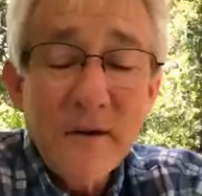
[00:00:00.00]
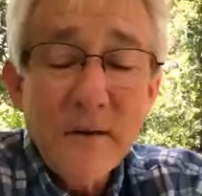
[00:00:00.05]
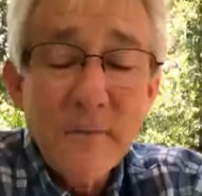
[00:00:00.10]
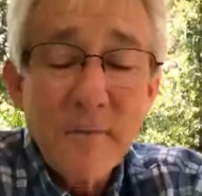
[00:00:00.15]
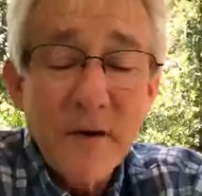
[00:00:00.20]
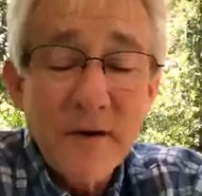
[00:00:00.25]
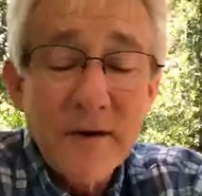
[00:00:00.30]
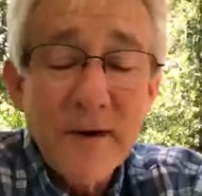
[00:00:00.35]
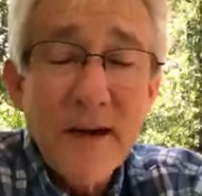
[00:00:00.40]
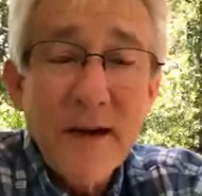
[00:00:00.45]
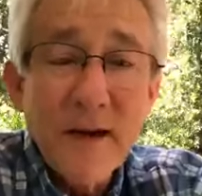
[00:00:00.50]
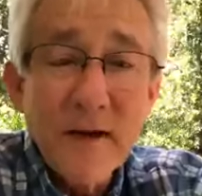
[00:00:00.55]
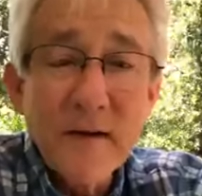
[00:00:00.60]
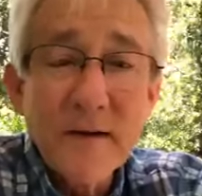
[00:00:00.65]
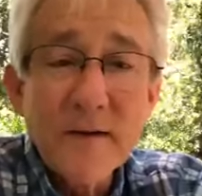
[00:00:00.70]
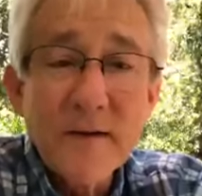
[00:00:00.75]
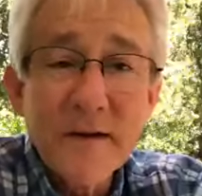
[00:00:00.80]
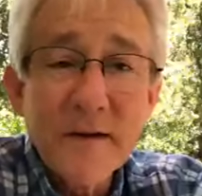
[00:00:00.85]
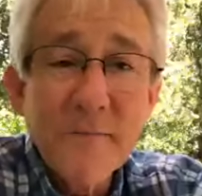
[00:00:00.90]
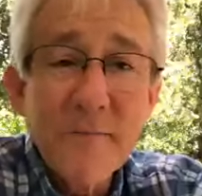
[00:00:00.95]
but now
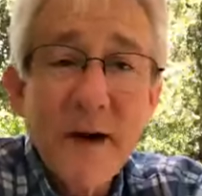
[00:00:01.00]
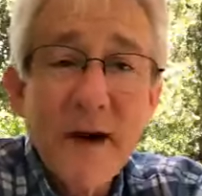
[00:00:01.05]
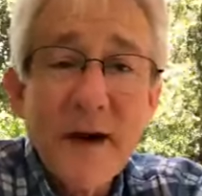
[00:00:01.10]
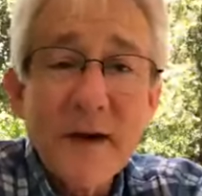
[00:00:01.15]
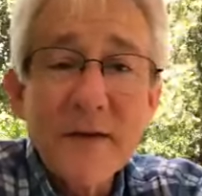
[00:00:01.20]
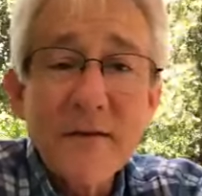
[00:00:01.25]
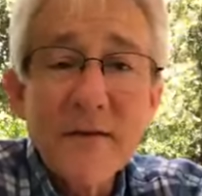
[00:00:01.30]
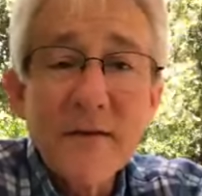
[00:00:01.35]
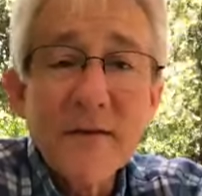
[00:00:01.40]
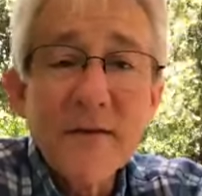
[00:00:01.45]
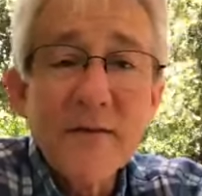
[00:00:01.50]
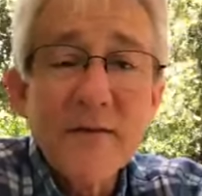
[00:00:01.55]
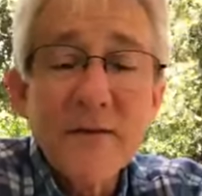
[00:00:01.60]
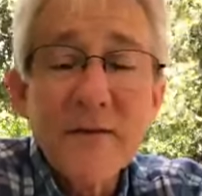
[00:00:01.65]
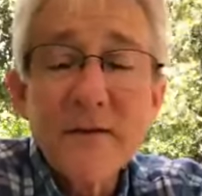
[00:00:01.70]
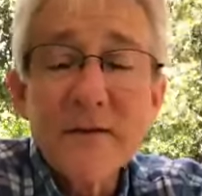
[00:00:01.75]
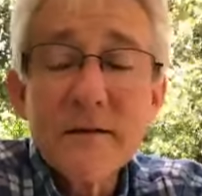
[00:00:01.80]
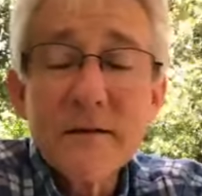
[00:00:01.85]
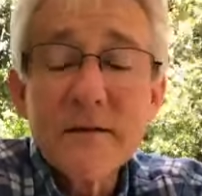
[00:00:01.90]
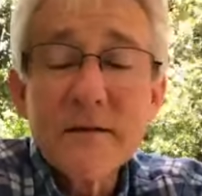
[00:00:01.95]
looking back through
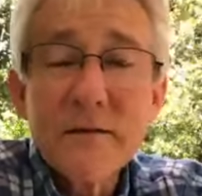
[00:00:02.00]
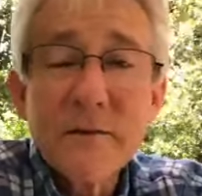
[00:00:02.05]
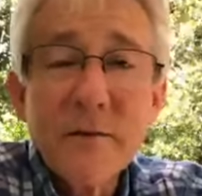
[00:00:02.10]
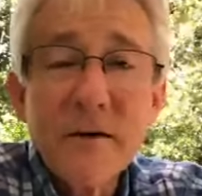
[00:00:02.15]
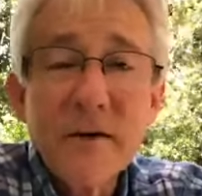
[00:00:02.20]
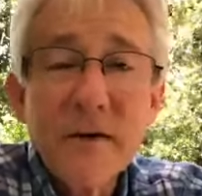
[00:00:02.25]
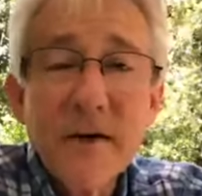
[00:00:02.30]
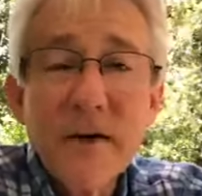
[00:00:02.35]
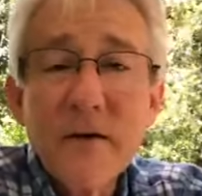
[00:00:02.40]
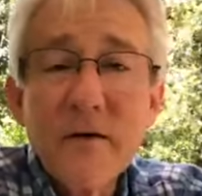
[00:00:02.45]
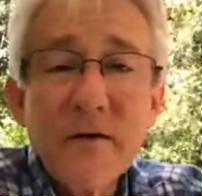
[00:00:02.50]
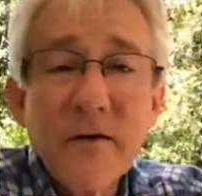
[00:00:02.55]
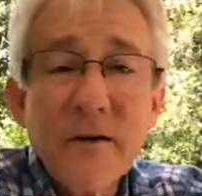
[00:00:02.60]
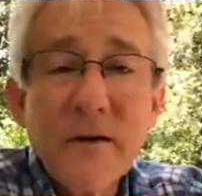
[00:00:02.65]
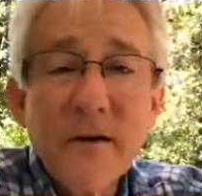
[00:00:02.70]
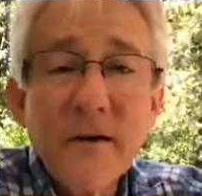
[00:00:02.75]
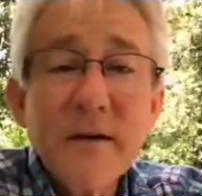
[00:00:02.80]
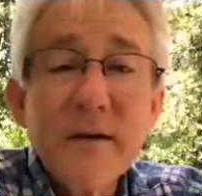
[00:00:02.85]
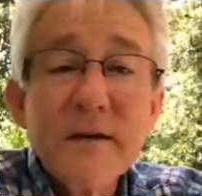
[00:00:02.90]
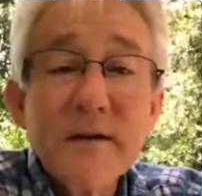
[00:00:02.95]
Jesus, we know that
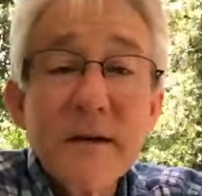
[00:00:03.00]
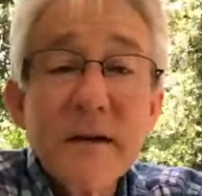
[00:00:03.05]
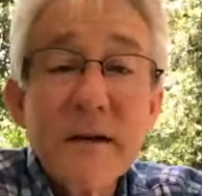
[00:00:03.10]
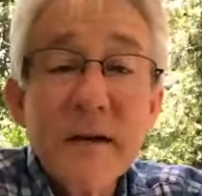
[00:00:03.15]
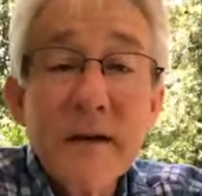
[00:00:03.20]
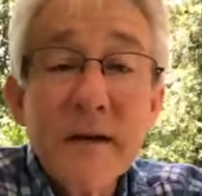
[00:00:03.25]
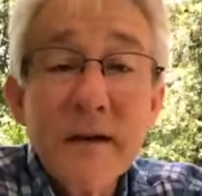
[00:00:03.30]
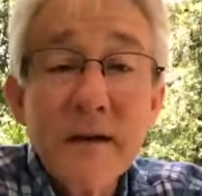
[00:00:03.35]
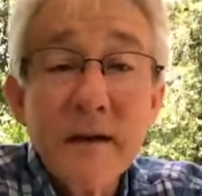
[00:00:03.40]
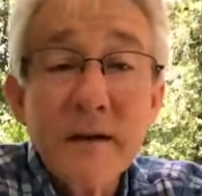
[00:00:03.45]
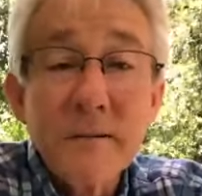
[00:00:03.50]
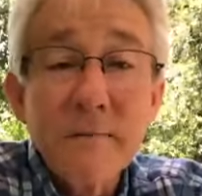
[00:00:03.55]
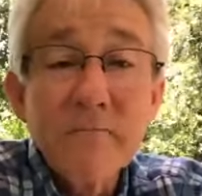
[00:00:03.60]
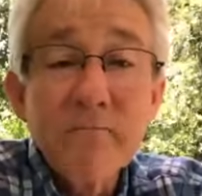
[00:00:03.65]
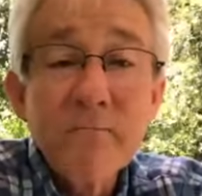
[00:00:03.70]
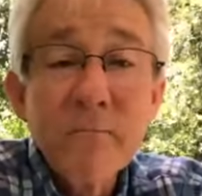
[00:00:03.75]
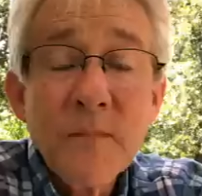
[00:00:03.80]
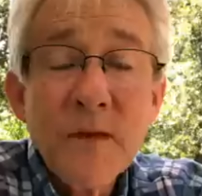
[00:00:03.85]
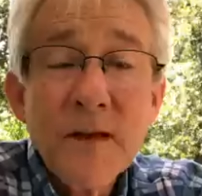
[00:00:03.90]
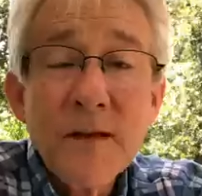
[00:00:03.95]
it is in him
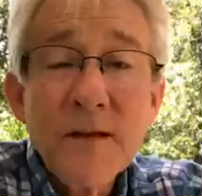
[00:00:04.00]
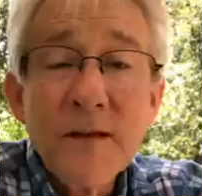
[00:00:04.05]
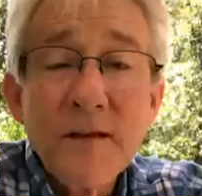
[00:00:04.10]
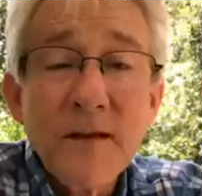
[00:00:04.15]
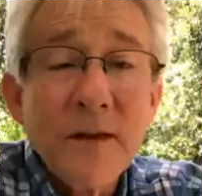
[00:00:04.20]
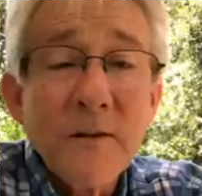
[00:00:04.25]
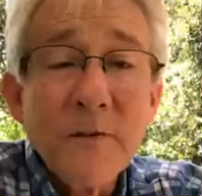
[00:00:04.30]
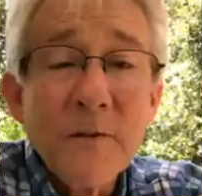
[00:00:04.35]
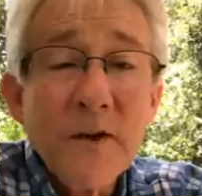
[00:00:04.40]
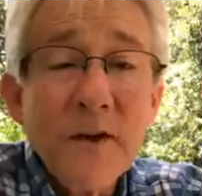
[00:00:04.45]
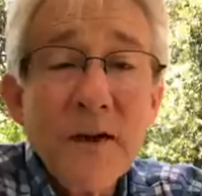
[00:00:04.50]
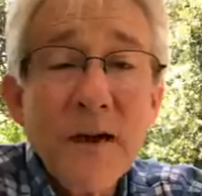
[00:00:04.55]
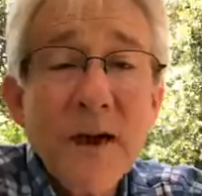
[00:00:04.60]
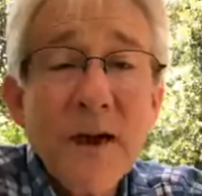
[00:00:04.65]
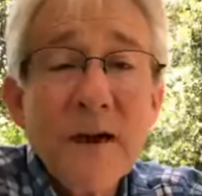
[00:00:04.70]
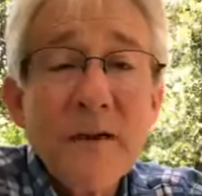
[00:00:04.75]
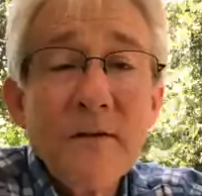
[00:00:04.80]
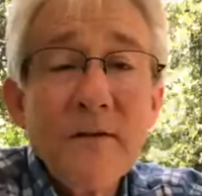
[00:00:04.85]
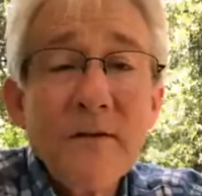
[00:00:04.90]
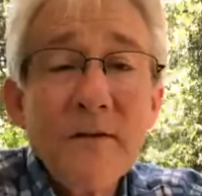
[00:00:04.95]
that we
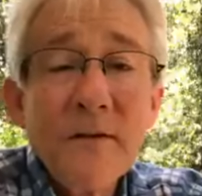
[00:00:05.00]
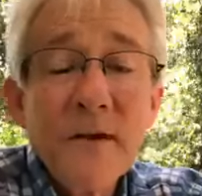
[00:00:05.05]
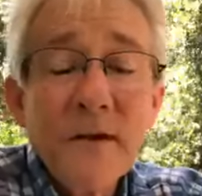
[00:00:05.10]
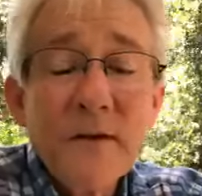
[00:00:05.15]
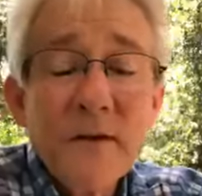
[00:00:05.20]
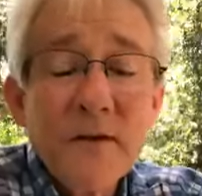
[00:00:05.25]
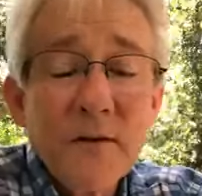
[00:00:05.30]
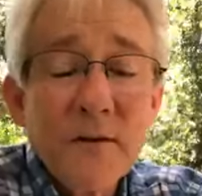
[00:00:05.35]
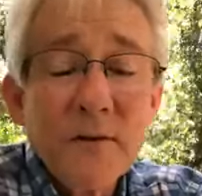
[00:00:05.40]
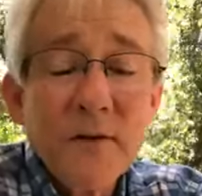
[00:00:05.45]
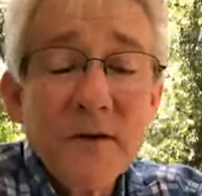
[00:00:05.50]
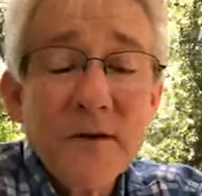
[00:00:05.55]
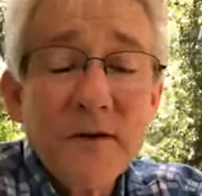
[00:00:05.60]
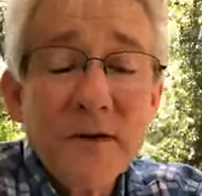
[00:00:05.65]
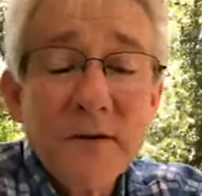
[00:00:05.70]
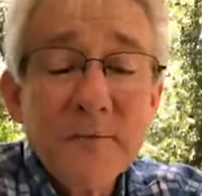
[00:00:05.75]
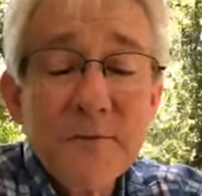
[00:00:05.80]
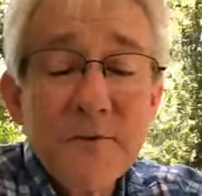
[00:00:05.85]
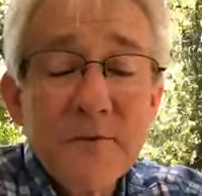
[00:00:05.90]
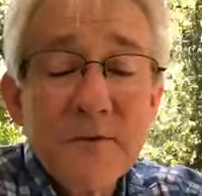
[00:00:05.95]
have the
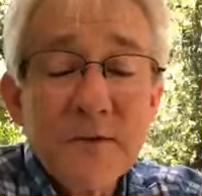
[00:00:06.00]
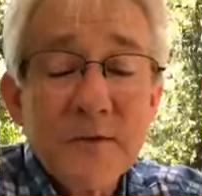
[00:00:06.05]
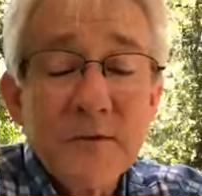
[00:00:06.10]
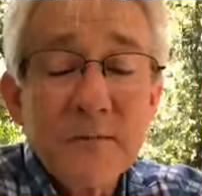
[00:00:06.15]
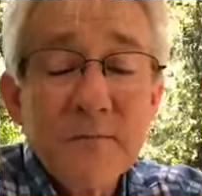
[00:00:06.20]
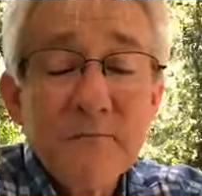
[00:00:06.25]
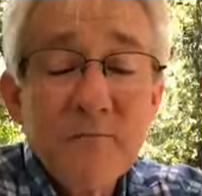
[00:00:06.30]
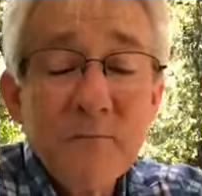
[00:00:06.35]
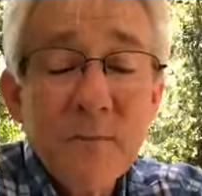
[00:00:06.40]
redemption